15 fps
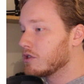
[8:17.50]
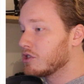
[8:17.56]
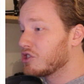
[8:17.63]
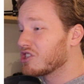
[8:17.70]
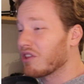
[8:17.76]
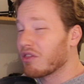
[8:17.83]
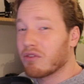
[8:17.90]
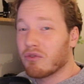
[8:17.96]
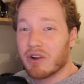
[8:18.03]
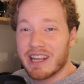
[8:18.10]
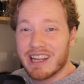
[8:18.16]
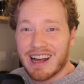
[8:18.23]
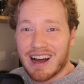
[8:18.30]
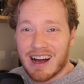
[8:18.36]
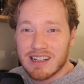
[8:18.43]
She's got
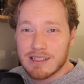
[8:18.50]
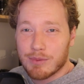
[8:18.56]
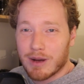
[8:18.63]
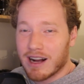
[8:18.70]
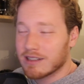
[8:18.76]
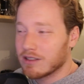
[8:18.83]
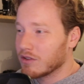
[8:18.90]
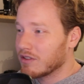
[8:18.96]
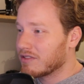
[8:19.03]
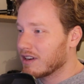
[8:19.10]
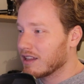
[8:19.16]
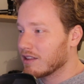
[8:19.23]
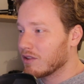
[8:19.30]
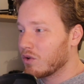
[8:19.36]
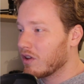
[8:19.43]
3 cars parked on the
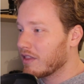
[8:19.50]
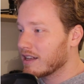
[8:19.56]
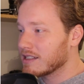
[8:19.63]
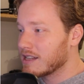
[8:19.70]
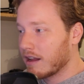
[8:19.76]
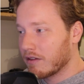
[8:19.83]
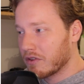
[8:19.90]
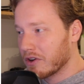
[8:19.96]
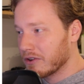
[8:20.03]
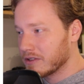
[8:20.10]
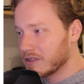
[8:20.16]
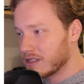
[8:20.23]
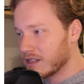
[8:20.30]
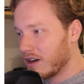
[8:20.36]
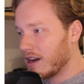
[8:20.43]
front lawn. That's never a
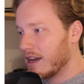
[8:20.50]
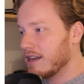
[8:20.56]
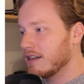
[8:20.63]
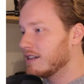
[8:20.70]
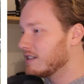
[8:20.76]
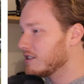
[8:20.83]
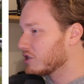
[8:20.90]
good sign.